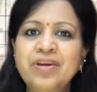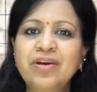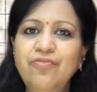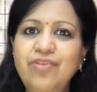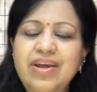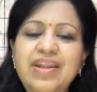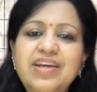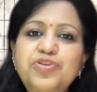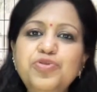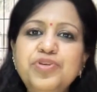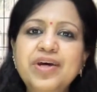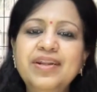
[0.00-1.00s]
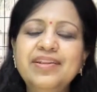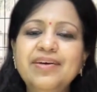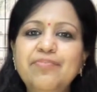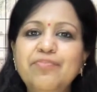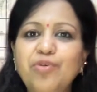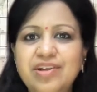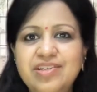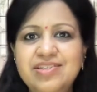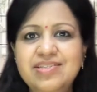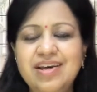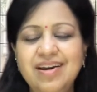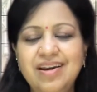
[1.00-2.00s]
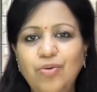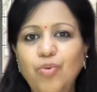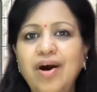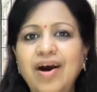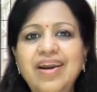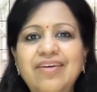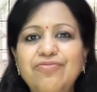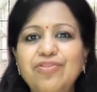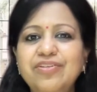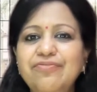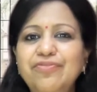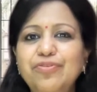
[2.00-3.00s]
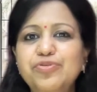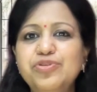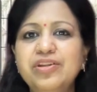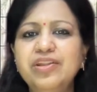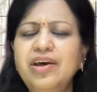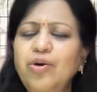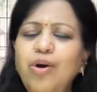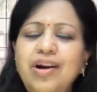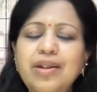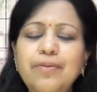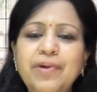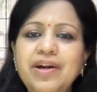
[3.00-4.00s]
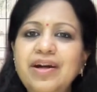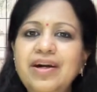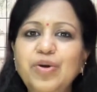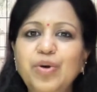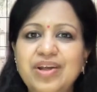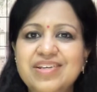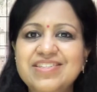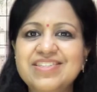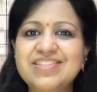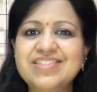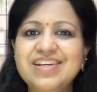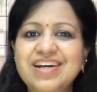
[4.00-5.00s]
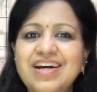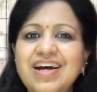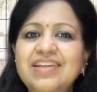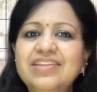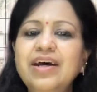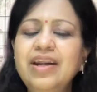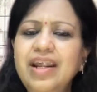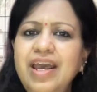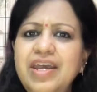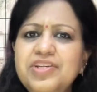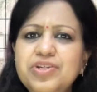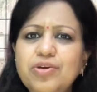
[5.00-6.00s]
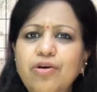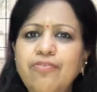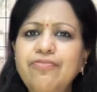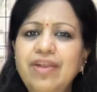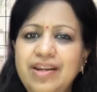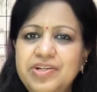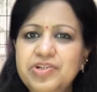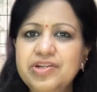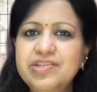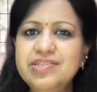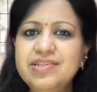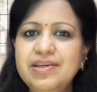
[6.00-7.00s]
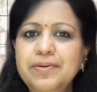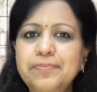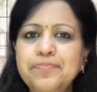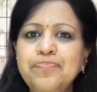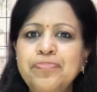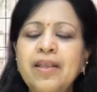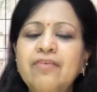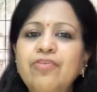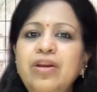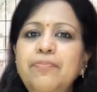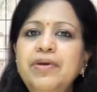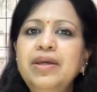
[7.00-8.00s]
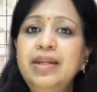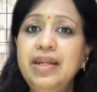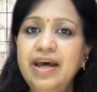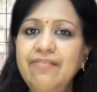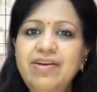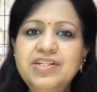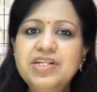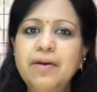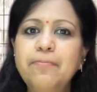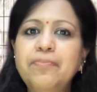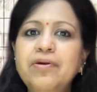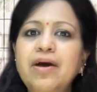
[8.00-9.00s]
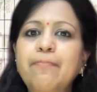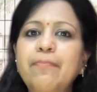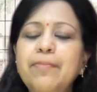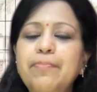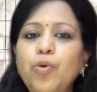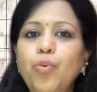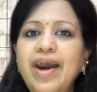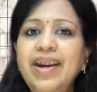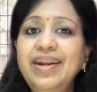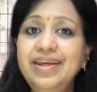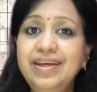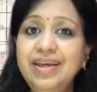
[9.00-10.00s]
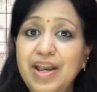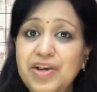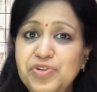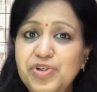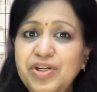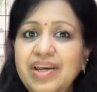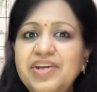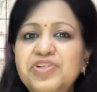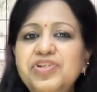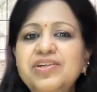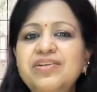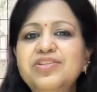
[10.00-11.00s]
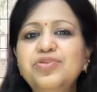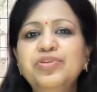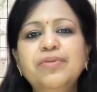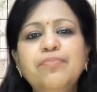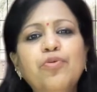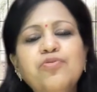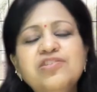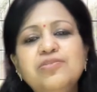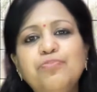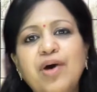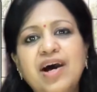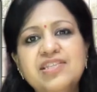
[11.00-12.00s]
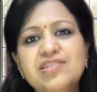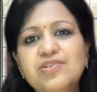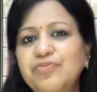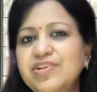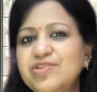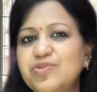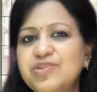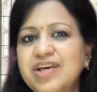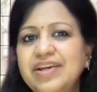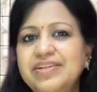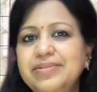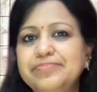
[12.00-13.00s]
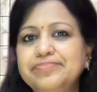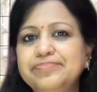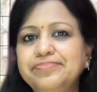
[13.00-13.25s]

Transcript: We need to tell them what is required for the future. They're all dependent on us. The rate of literacy will be leveled up by providing education to the most parts of the society.